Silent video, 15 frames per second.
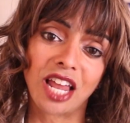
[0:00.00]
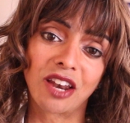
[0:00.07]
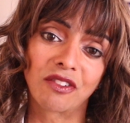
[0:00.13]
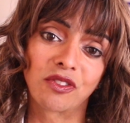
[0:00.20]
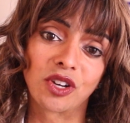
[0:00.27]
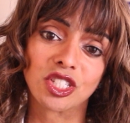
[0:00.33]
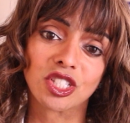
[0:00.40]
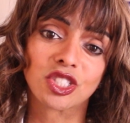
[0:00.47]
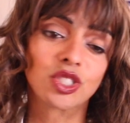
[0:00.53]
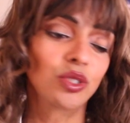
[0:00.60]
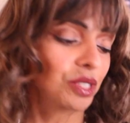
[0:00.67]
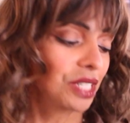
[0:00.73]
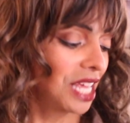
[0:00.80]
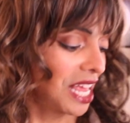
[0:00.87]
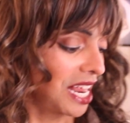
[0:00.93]
California
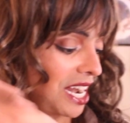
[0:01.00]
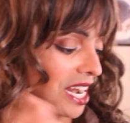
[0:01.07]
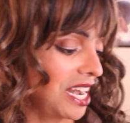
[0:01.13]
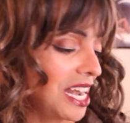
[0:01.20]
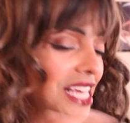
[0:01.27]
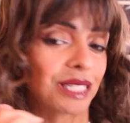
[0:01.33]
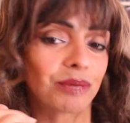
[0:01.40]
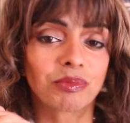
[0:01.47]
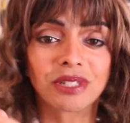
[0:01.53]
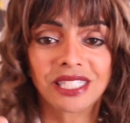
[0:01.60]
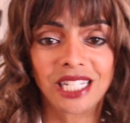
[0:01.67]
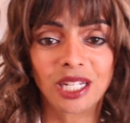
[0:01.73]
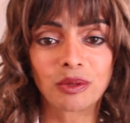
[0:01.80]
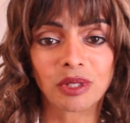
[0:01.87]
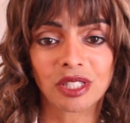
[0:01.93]
soon. Let's
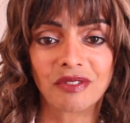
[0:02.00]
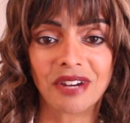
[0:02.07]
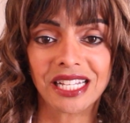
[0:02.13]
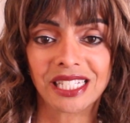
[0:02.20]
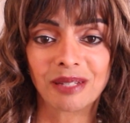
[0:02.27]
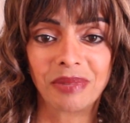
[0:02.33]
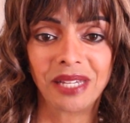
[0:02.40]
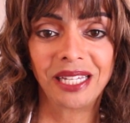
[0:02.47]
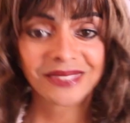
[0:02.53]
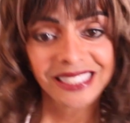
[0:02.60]
proceed with the recipe.